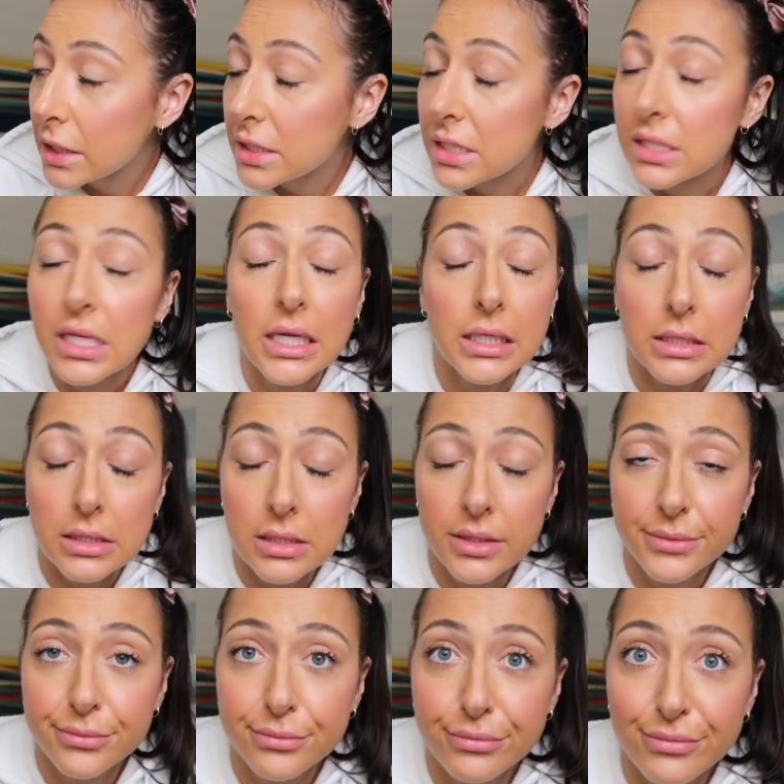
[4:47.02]
sis,
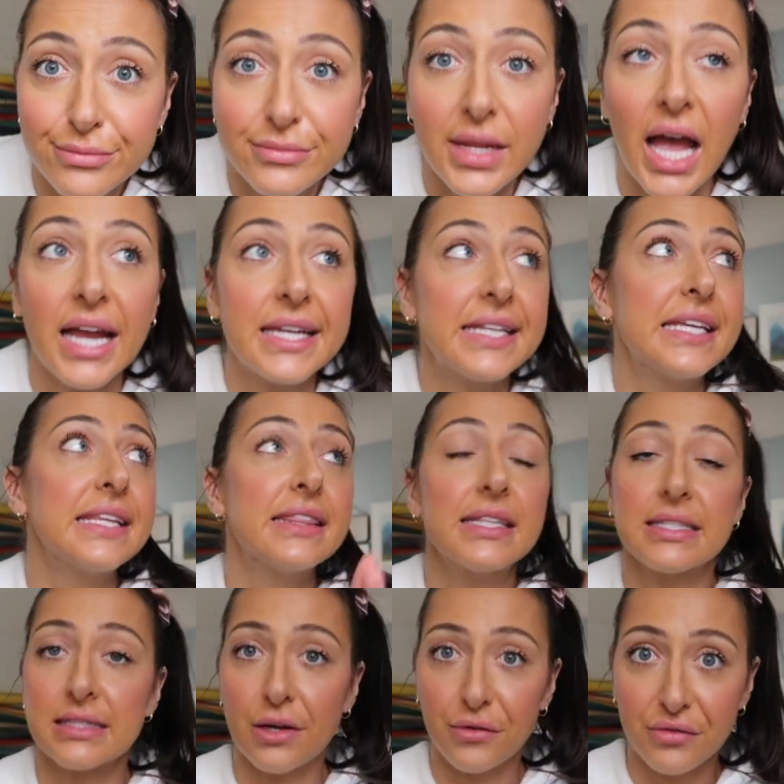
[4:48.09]
I need
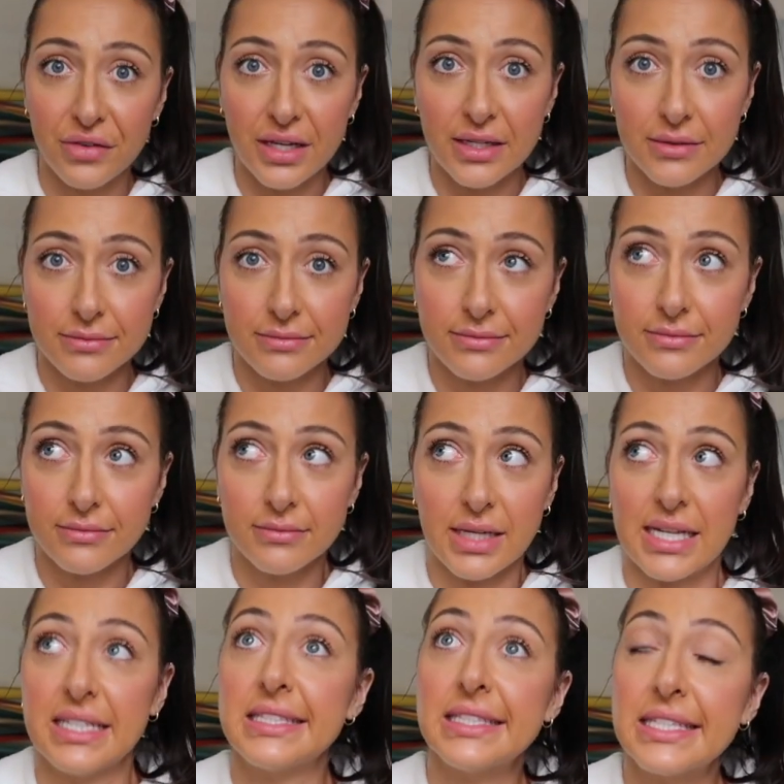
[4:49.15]
this outfit.
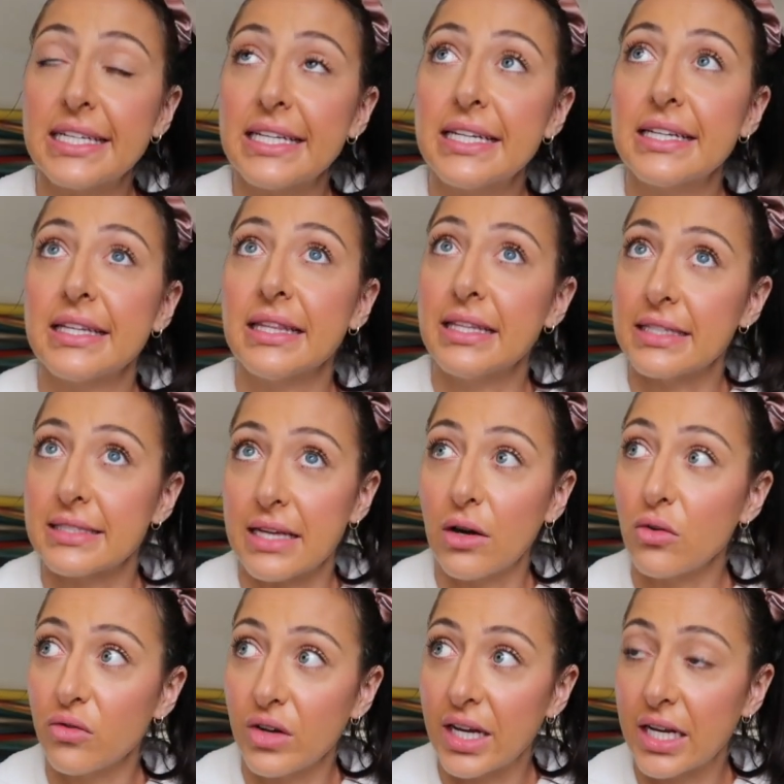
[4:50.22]
I need this
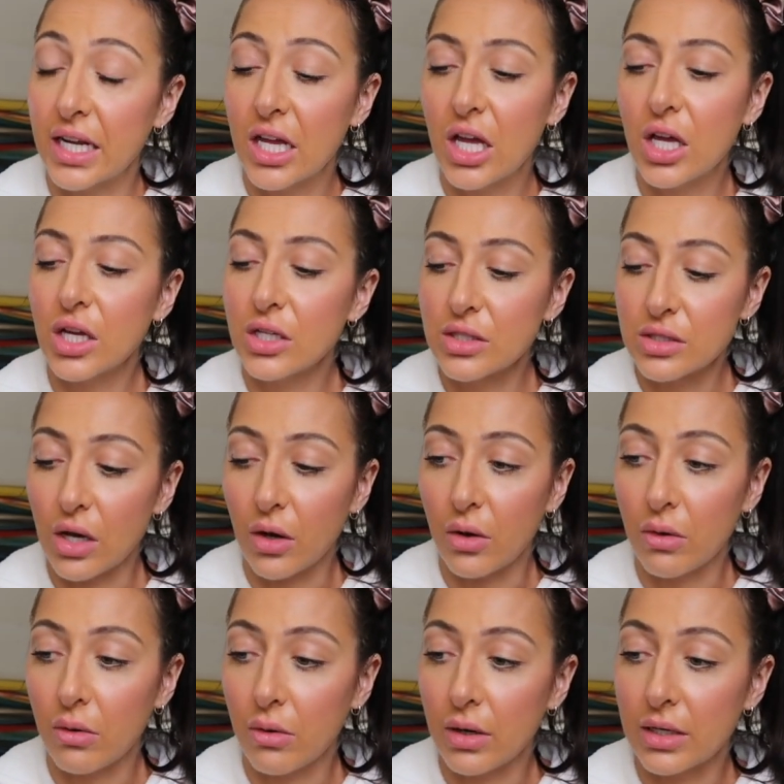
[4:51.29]
outfit.
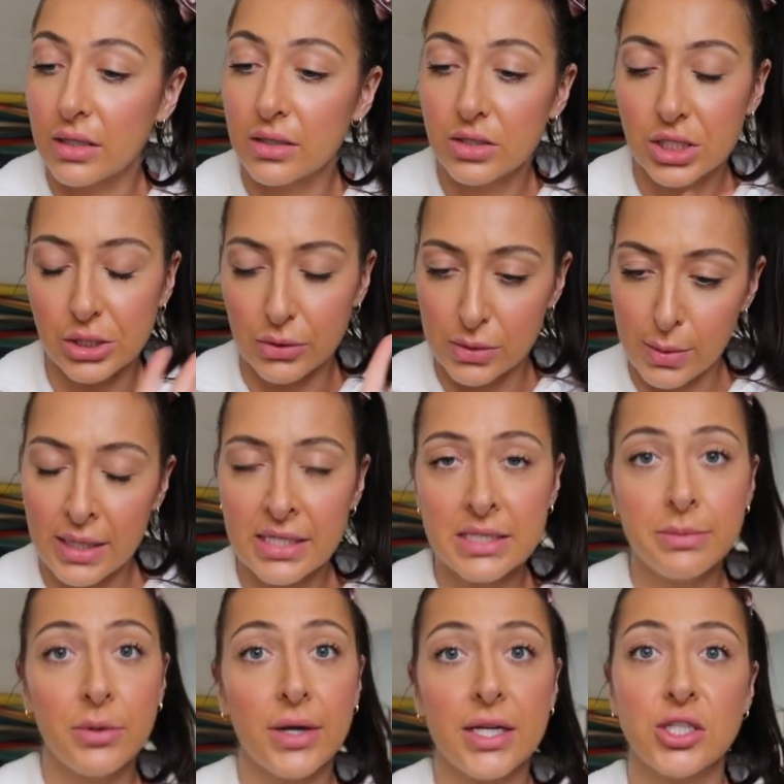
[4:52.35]
So she was my
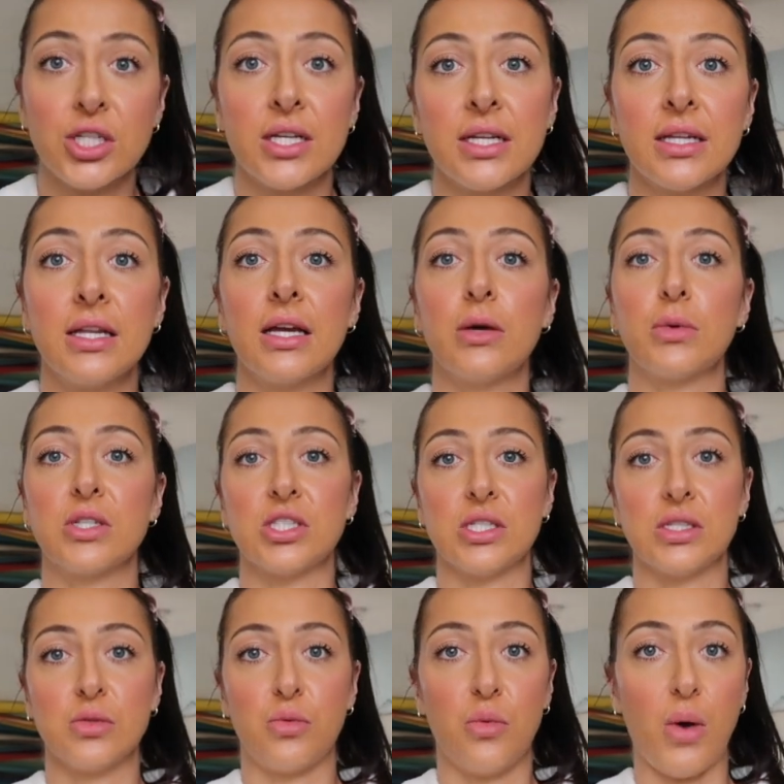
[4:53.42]
inspiration, which
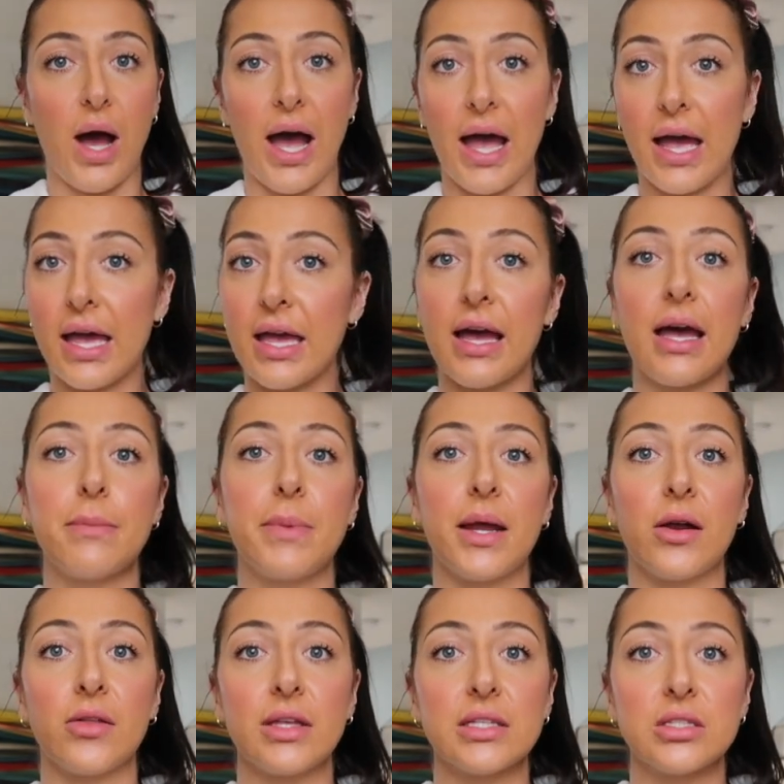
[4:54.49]
is why I
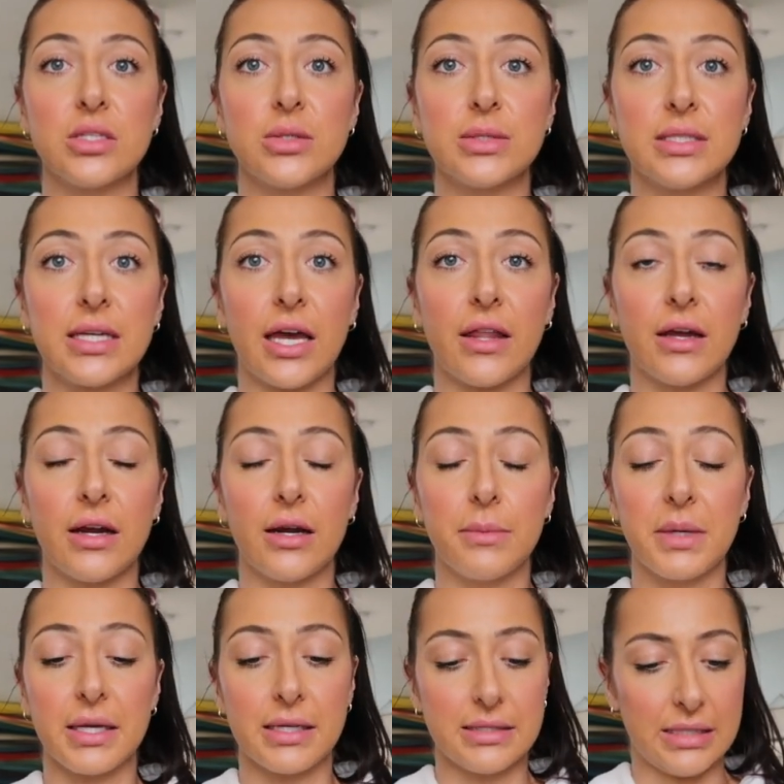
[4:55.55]
pair these two together
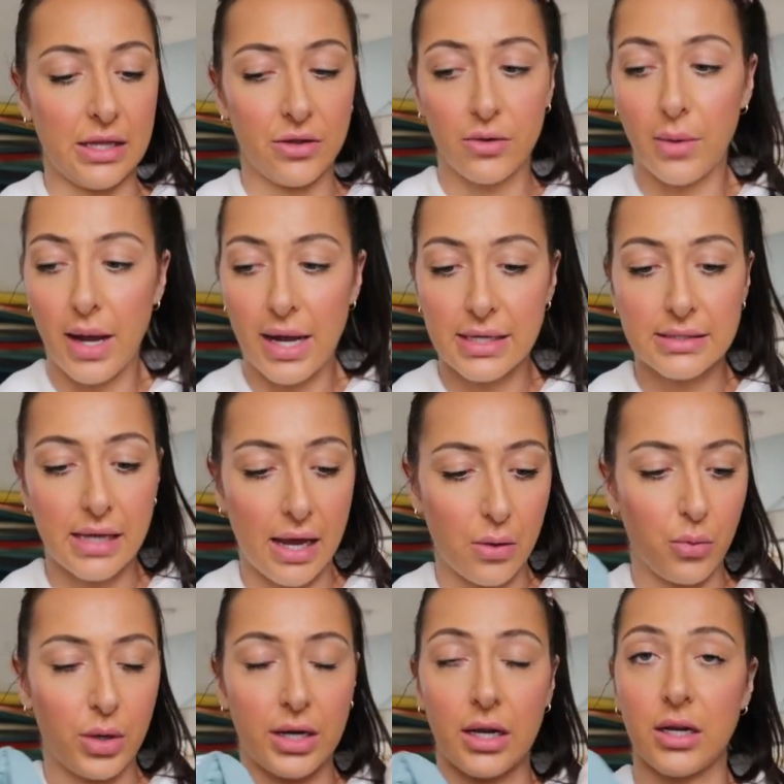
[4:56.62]
because otherwise I
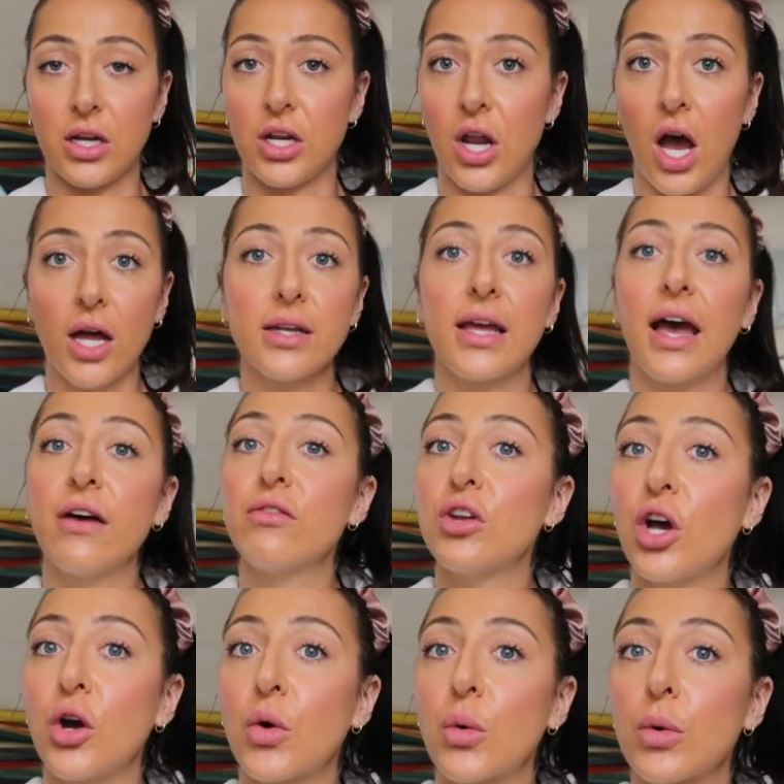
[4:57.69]
would not have
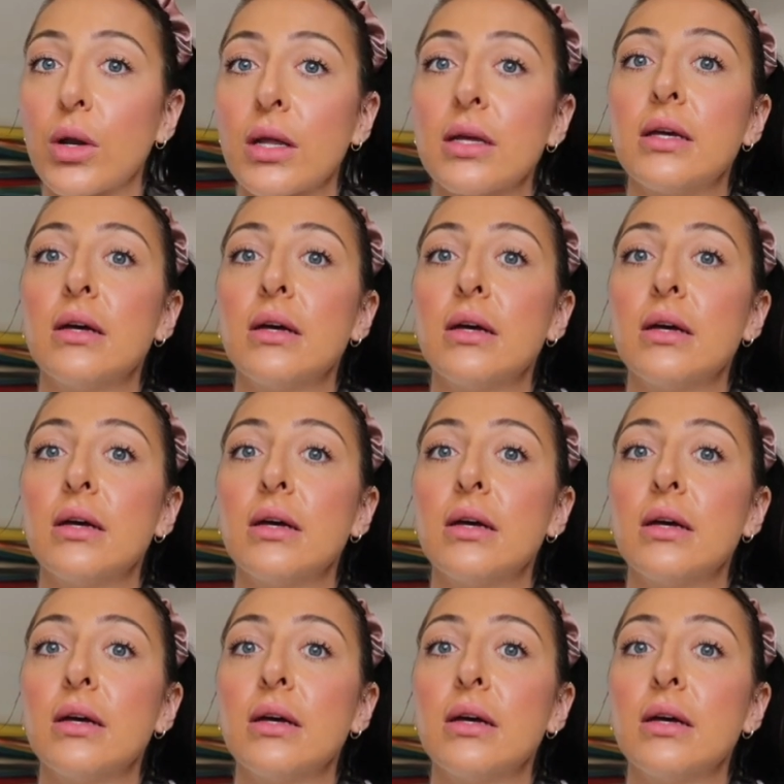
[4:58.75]
known